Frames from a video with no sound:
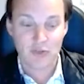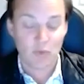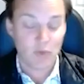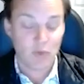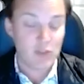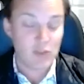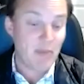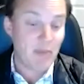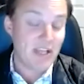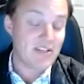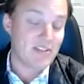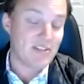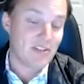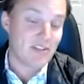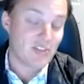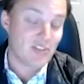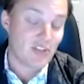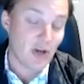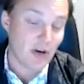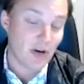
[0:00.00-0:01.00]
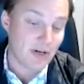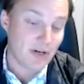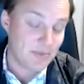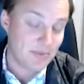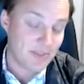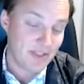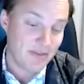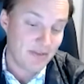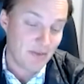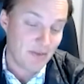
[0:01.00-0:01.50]
which makes the
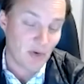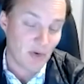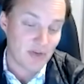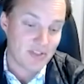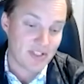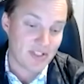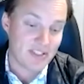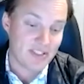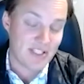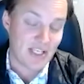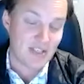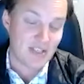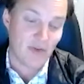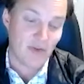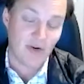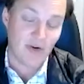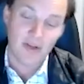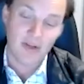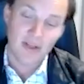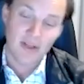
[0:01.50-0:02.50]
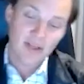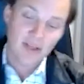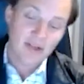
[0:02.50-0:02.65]
startups even more successful,